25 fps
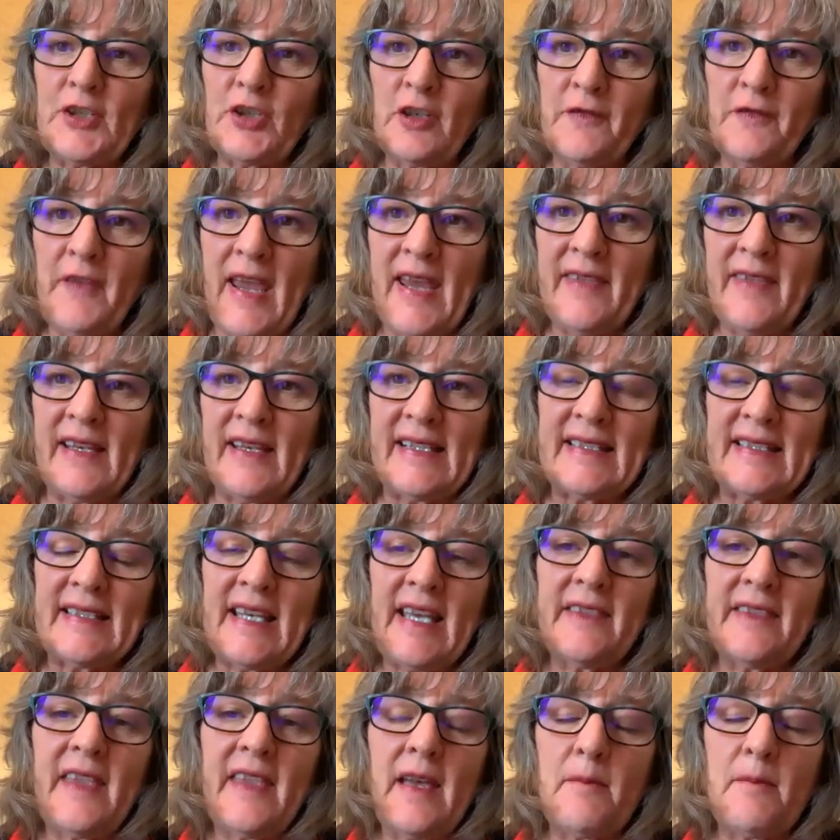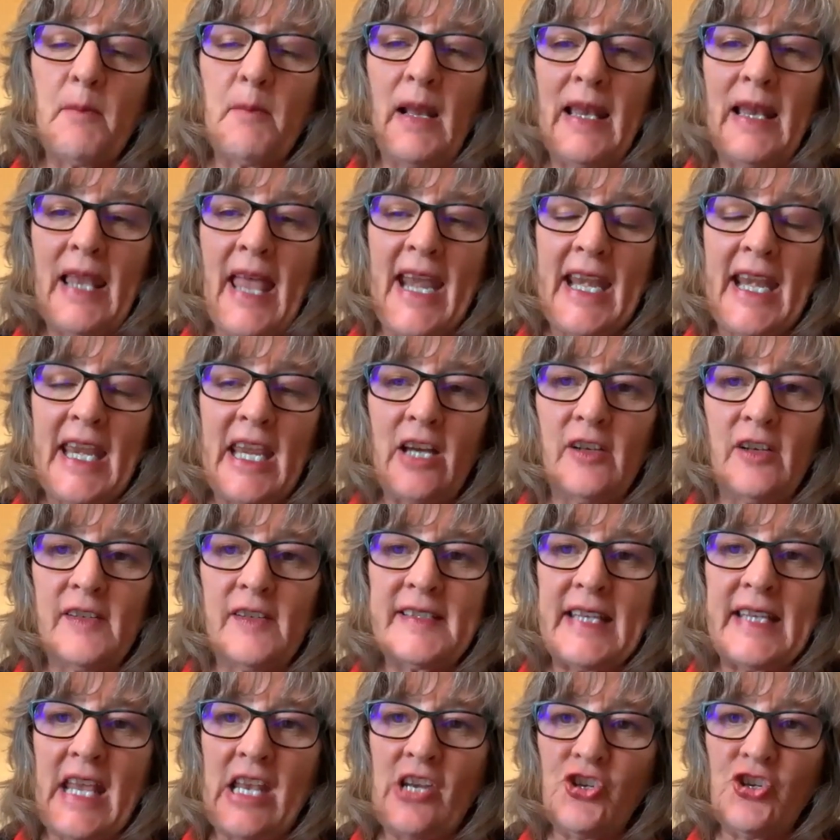a survey that said that
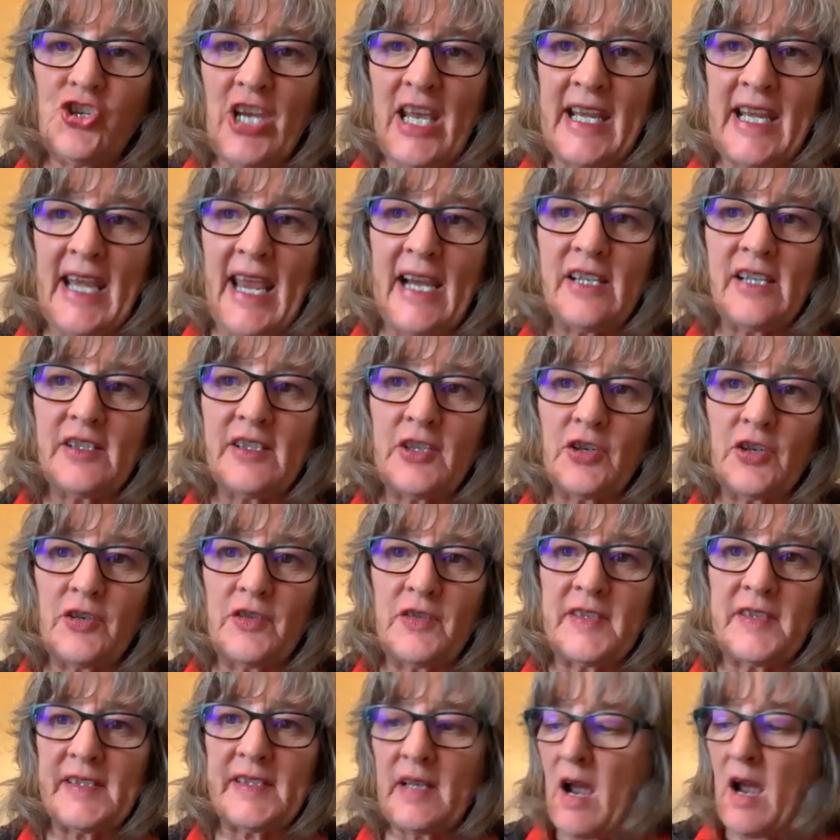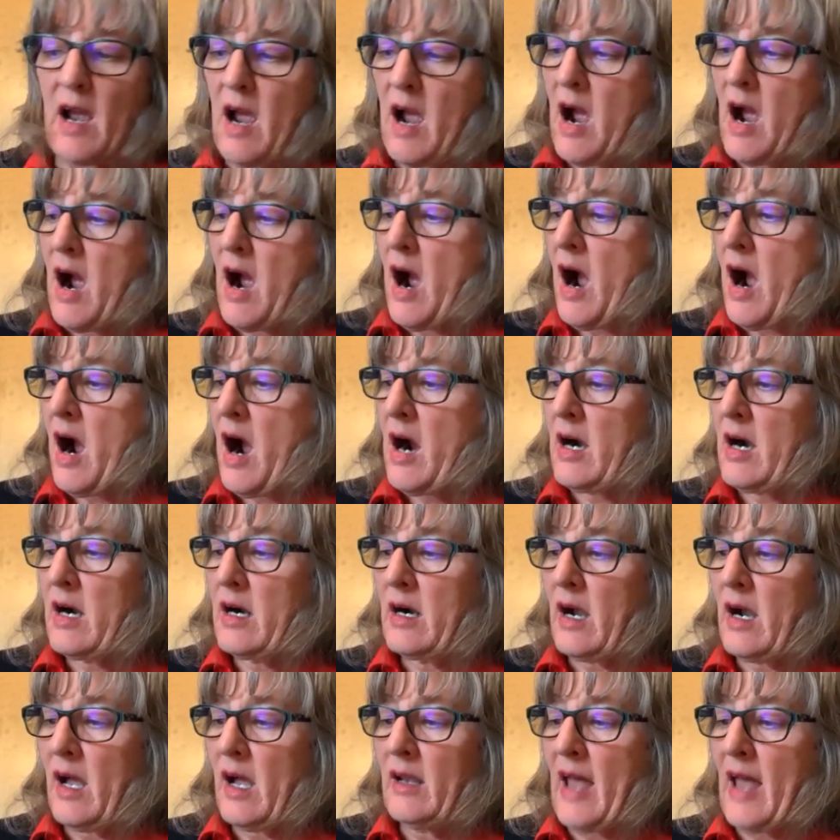millennials and Gen Xers
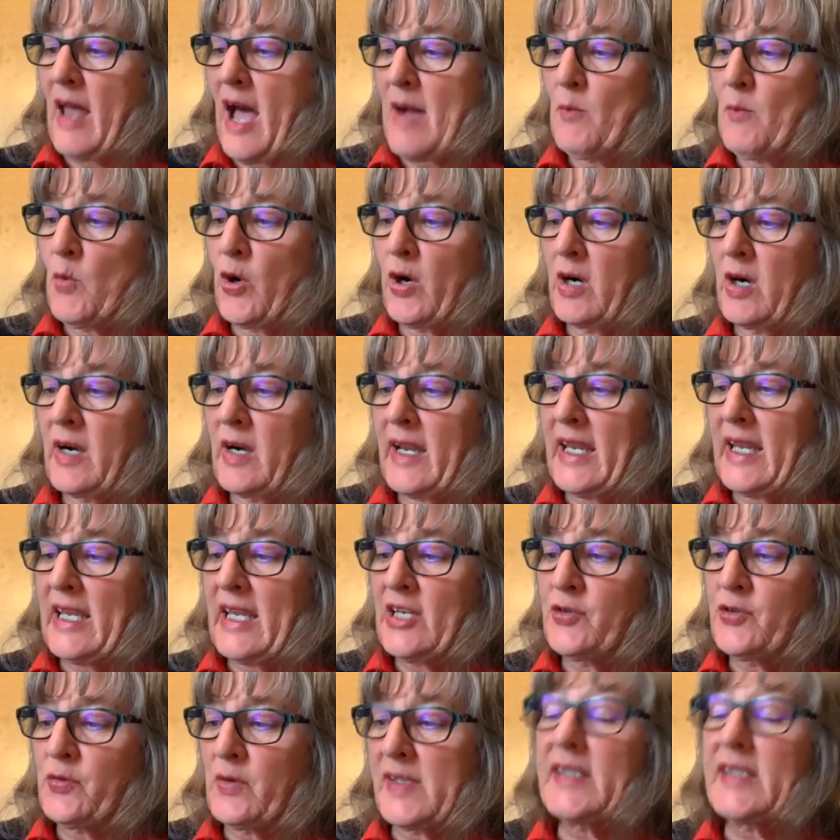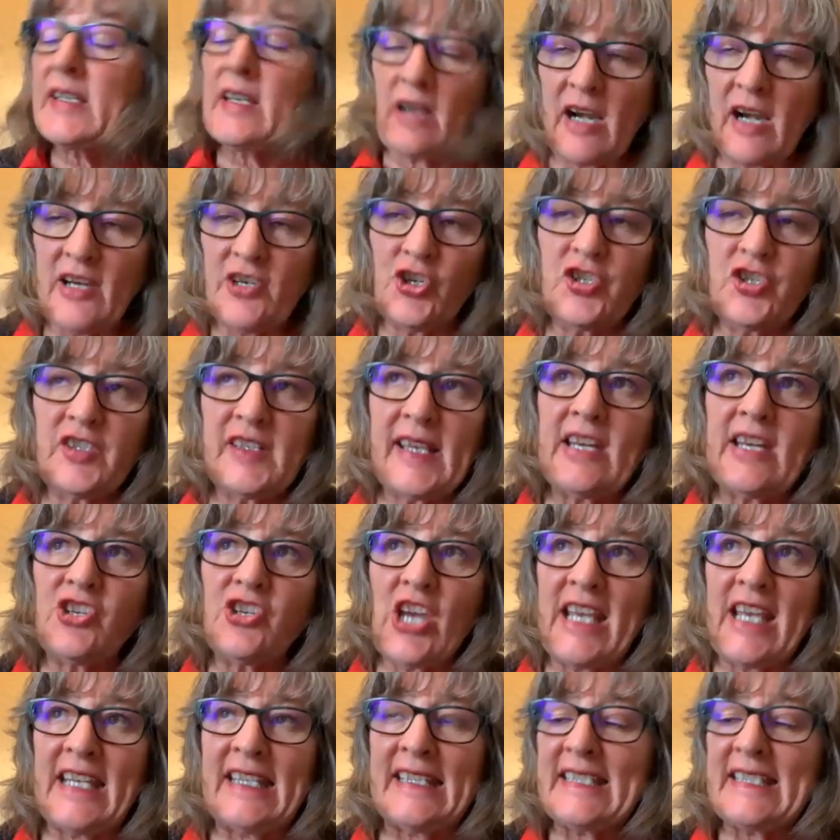are a lot more interested, I should
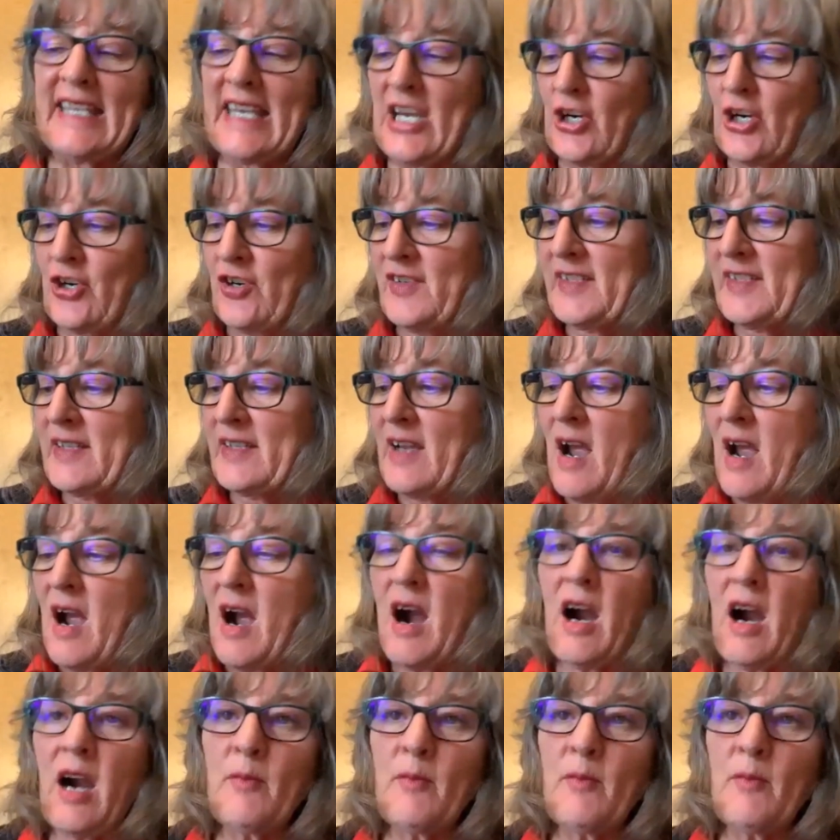say Gen Zers,